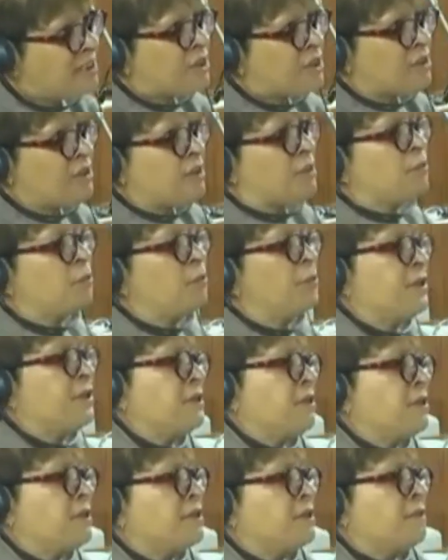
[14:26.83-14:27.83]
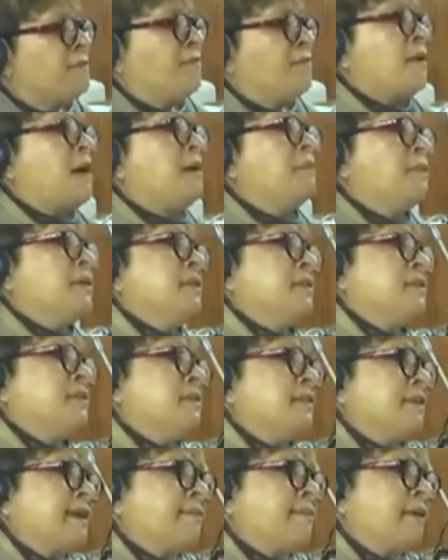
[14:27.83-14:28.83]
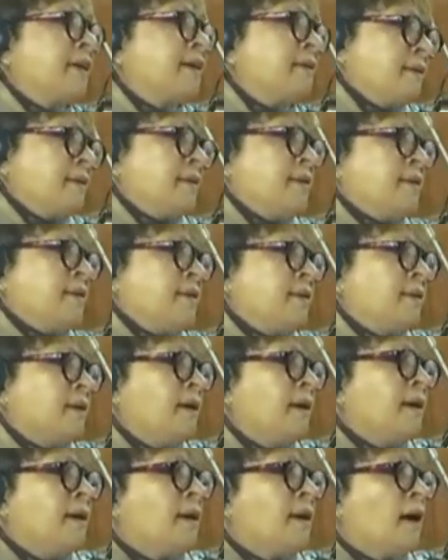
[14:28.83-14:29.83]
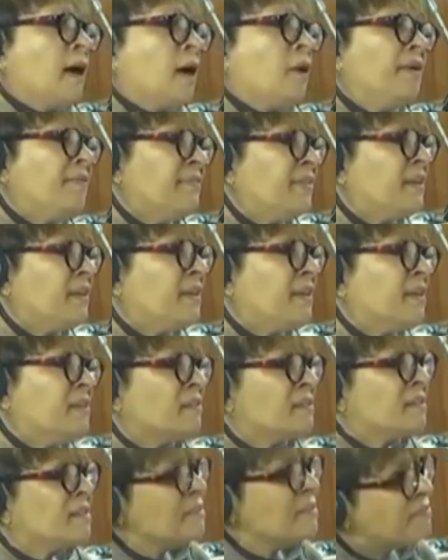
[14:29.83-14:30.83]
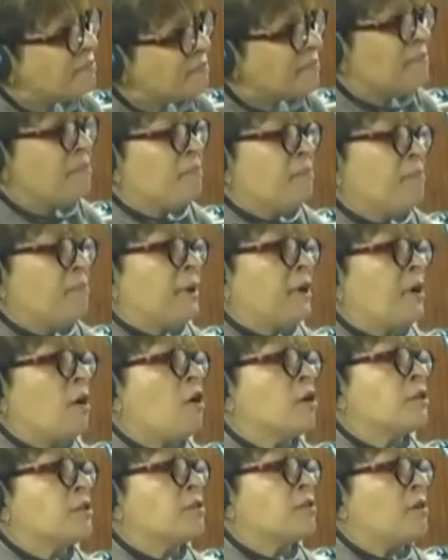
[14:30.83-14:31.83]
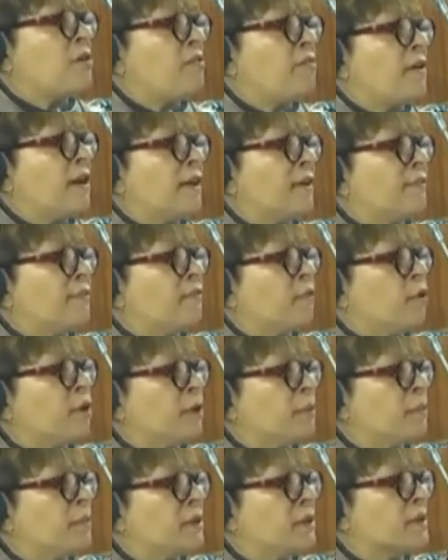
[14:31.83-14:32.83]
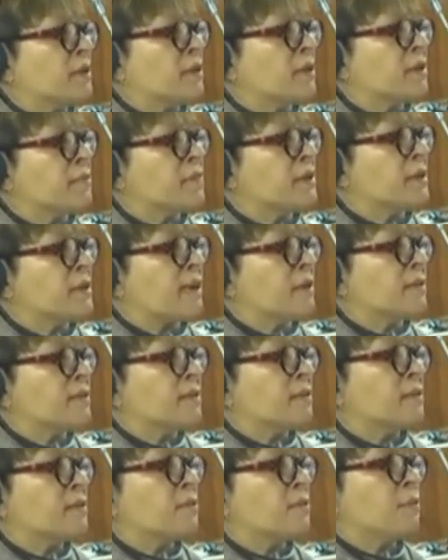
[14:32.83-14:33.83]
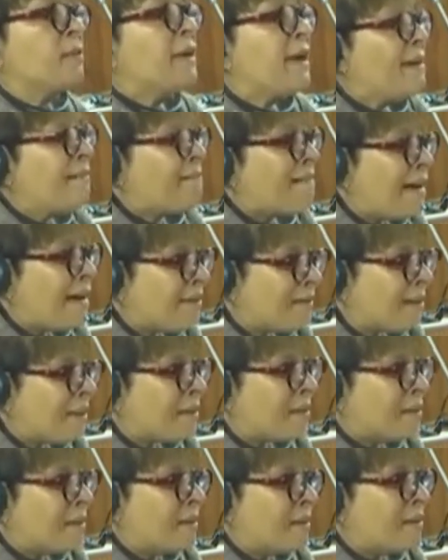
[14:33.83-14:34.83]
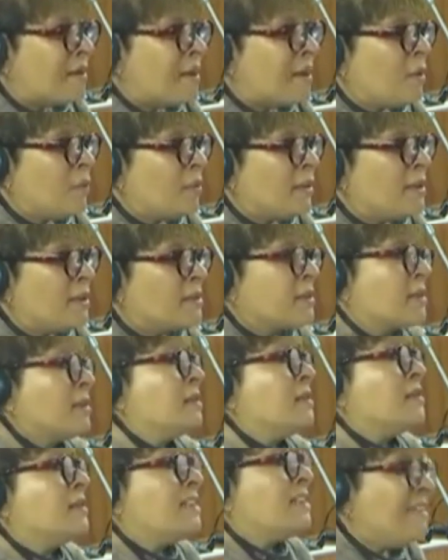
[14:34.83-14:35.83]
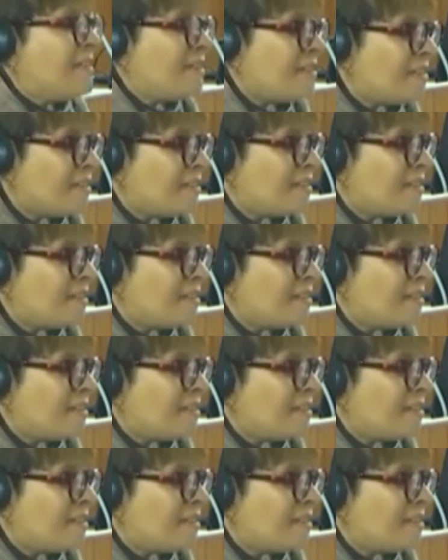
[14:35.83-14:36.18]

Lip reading: situations of farmers in areca nut. However, because of unavoidable circumstances where areca nut now is considered